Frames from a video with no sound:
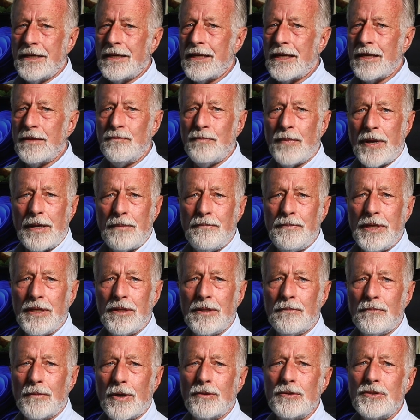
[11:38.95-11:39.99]
It may be
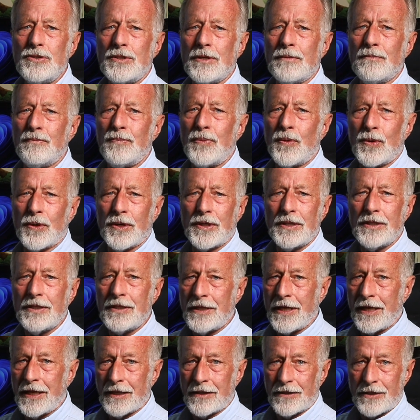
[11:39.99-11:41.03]
the most
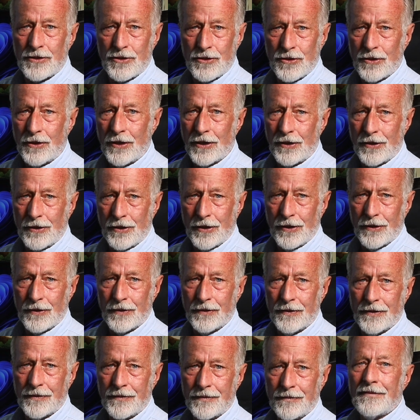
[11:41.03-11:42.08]
important thing that you can
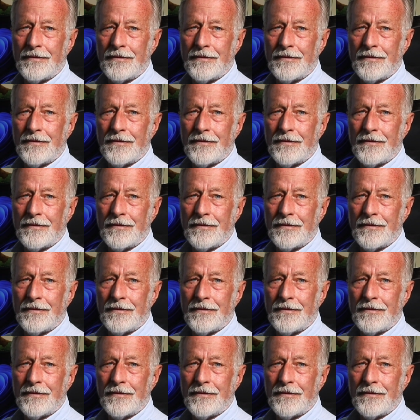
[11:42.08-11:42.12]
do.